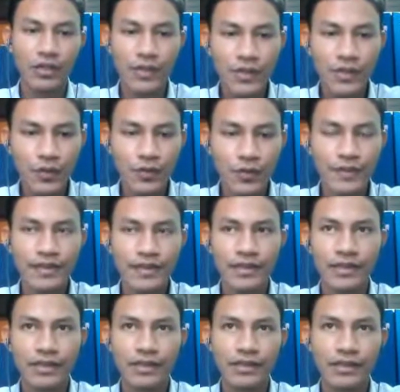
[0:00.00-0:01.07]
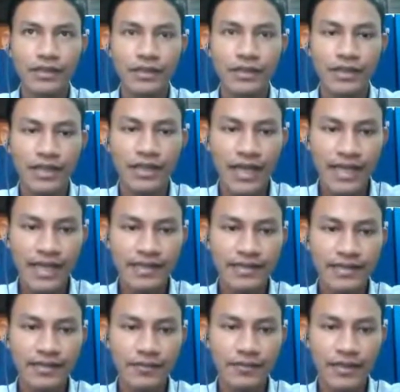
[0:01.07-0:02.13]
use
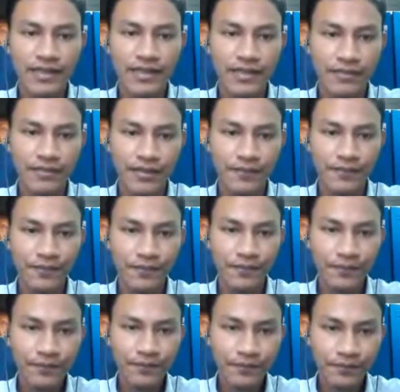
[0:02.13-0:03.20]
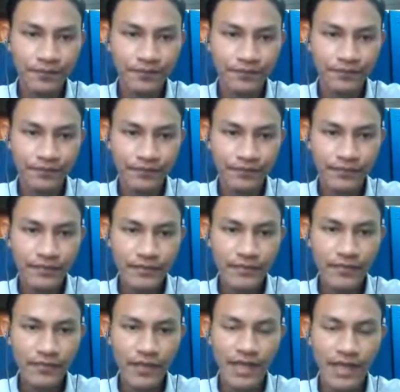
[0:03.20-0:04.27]
glass maximum
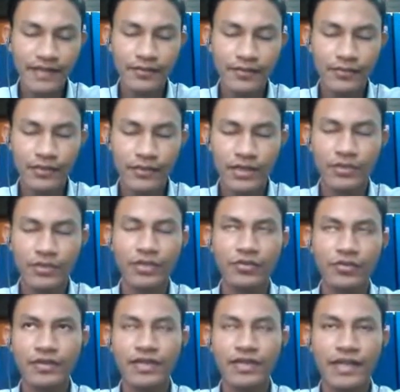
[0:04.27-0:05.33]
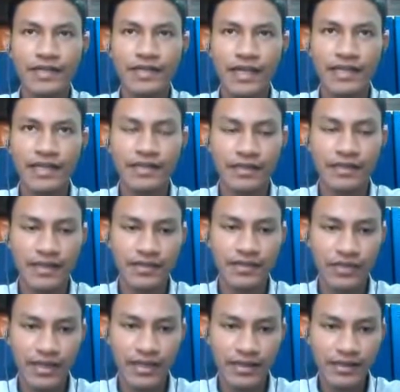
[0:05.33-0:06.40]
as we use glass as
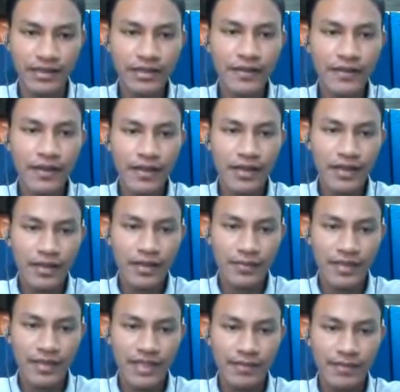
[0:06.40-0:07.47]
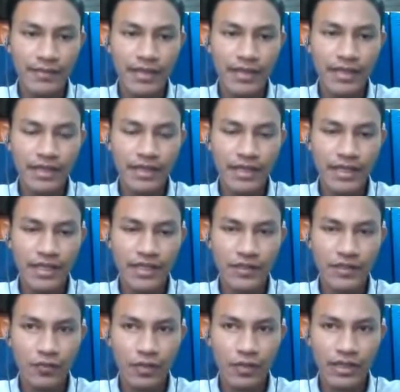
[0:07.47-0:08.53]
insulator. Maximum length
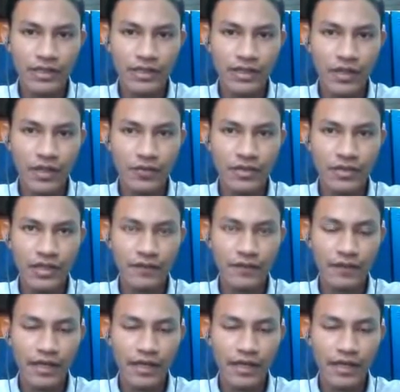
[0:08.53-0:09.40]
is 1540